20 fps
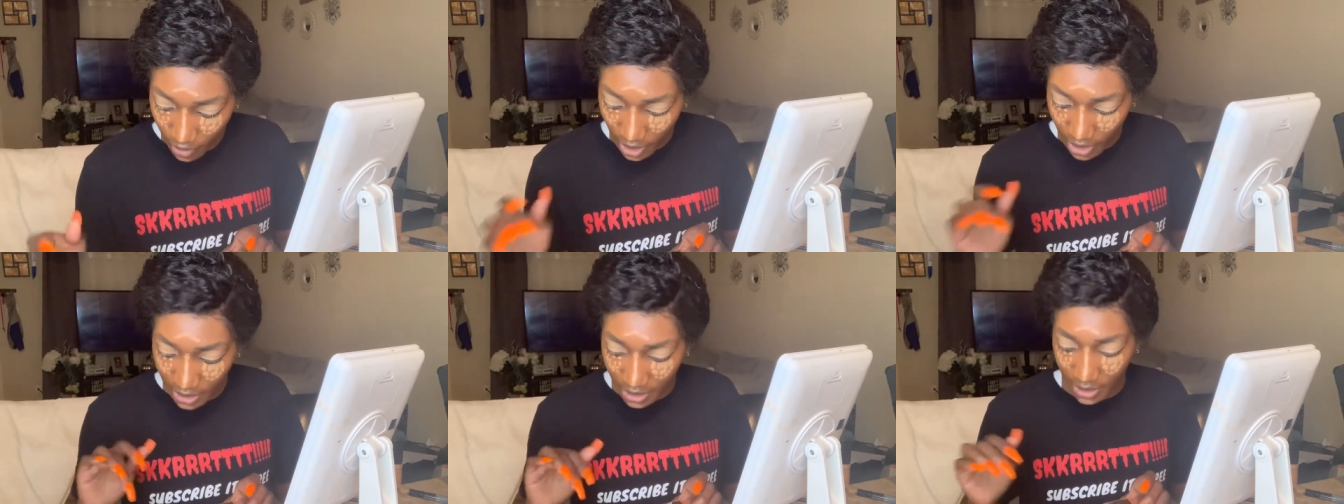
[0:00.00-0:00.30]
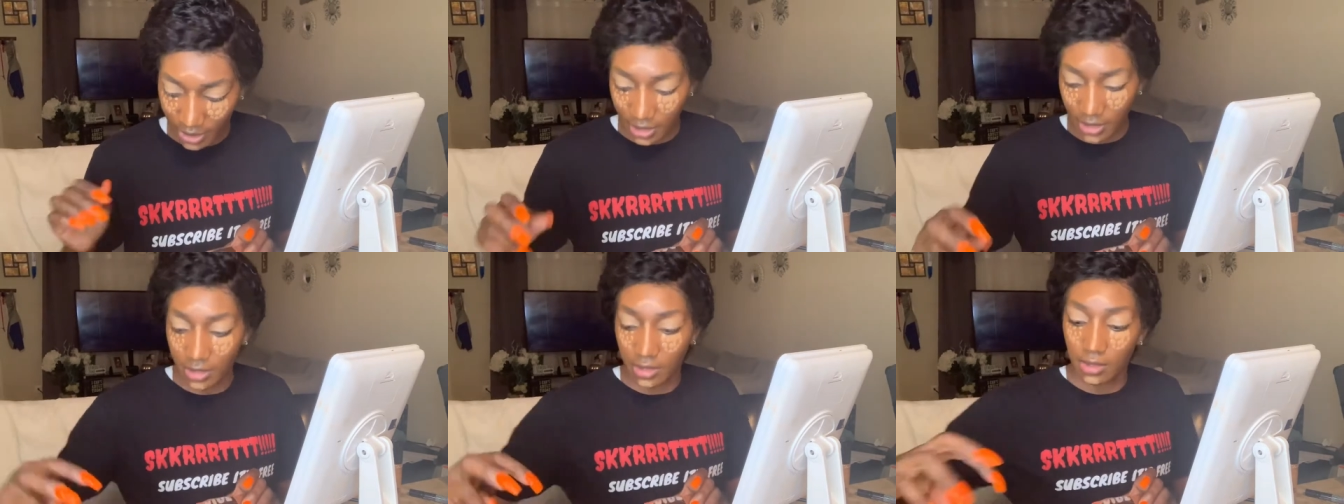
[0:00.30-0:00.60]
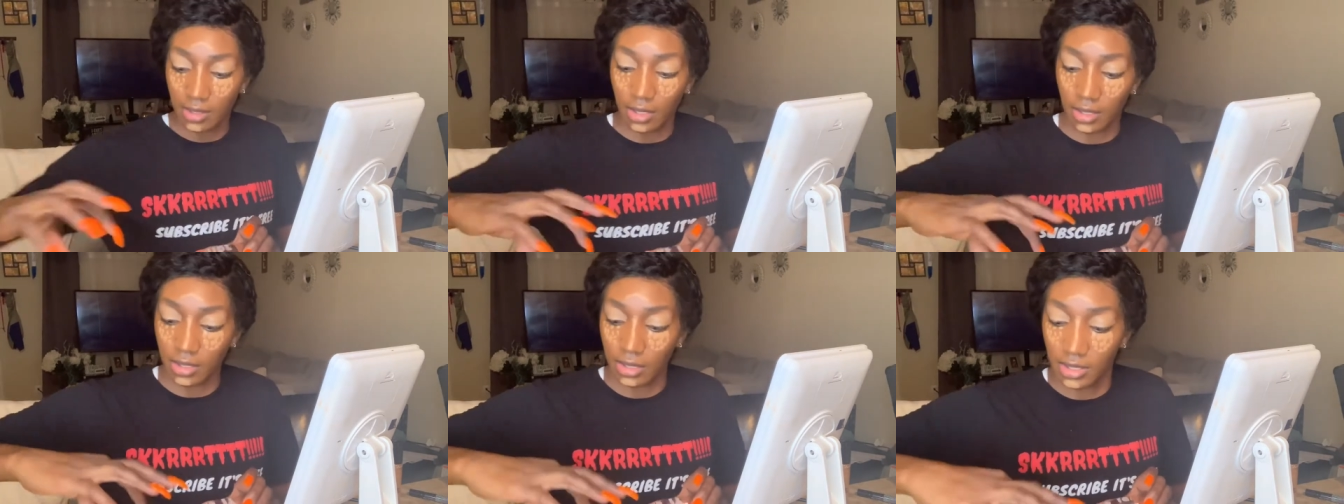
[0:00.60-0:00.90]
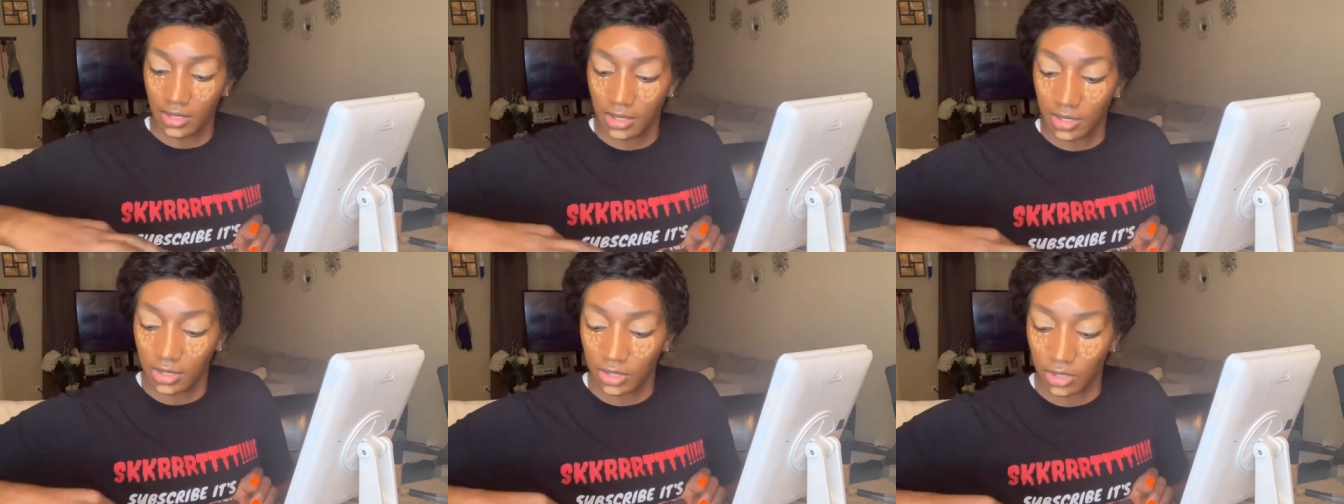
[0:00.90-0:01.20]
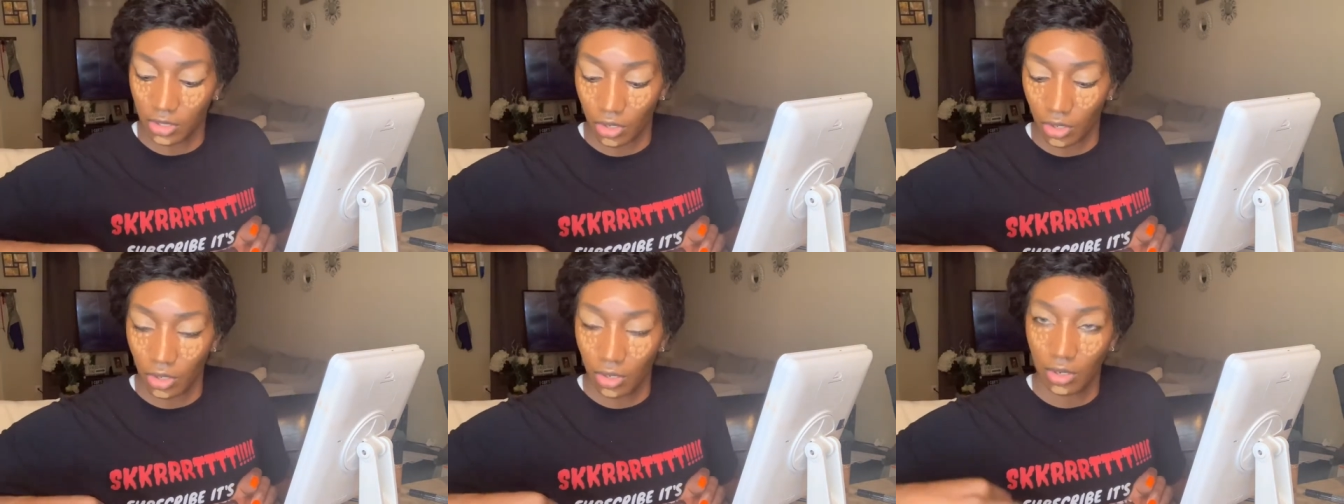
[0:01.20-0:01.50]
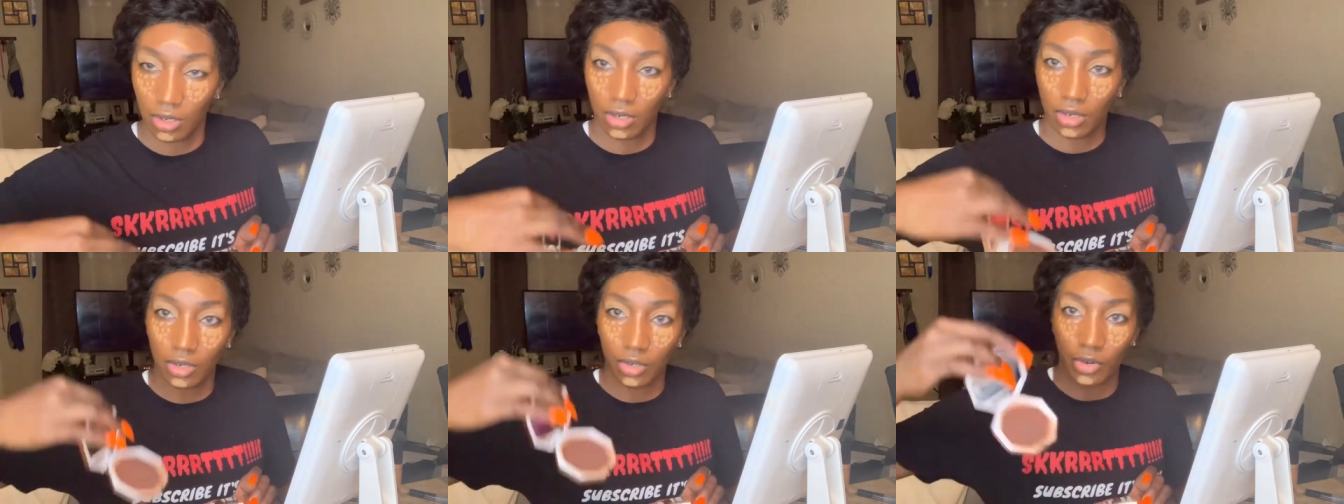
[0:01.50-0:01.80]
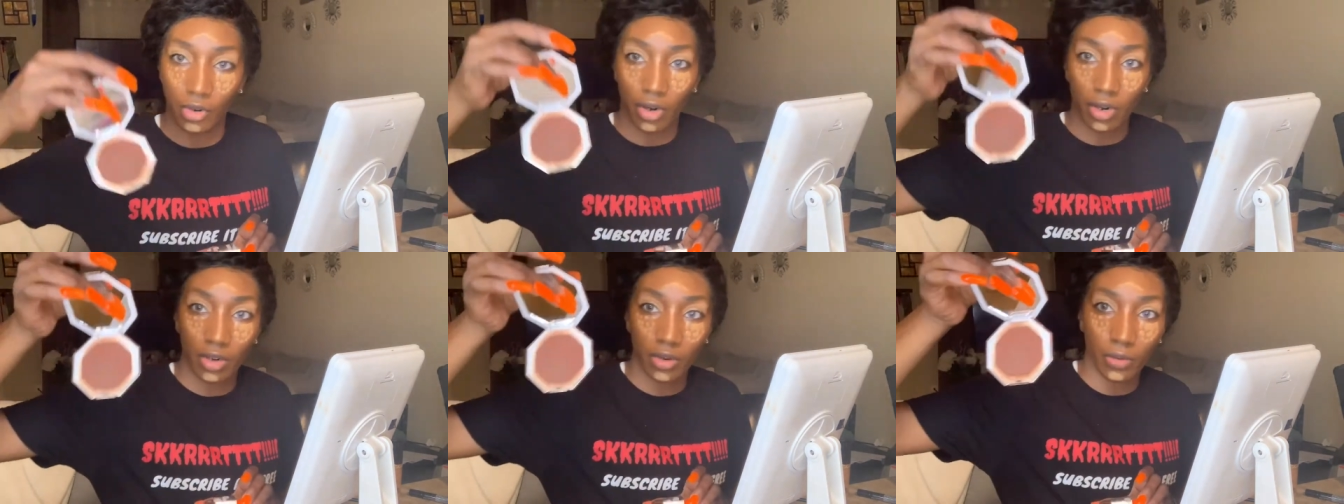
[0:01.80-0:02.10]
I think this, yeah, this is the
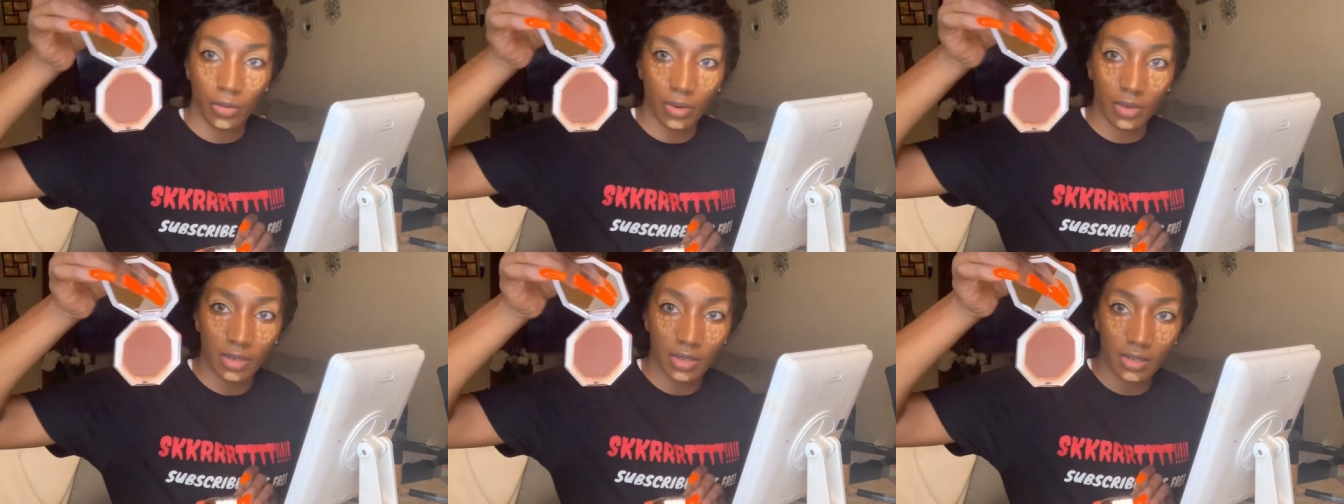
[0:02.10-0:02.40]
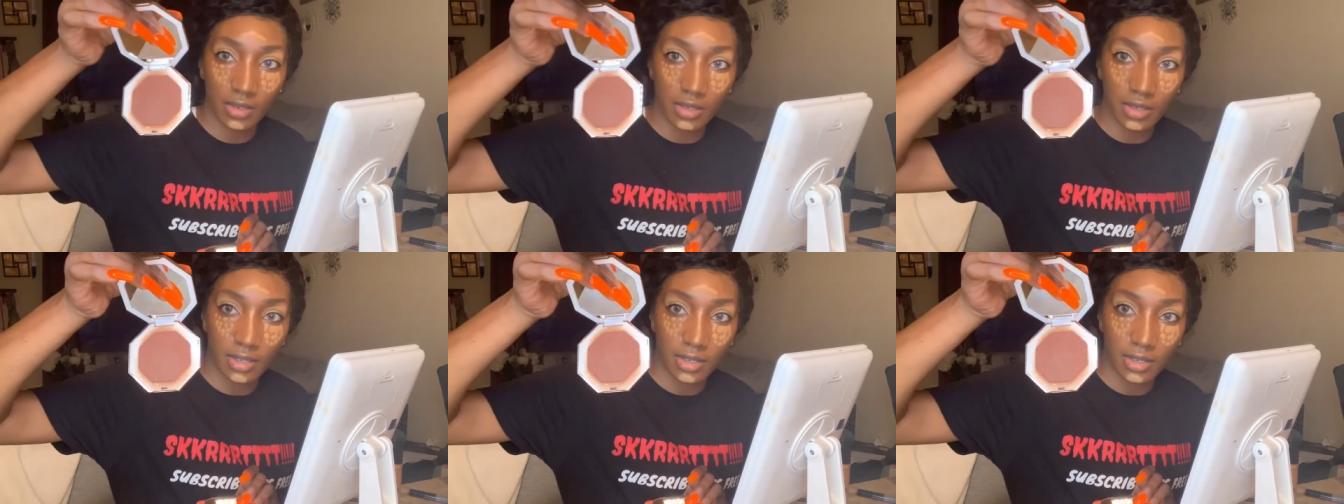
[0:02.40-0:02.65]
darker one.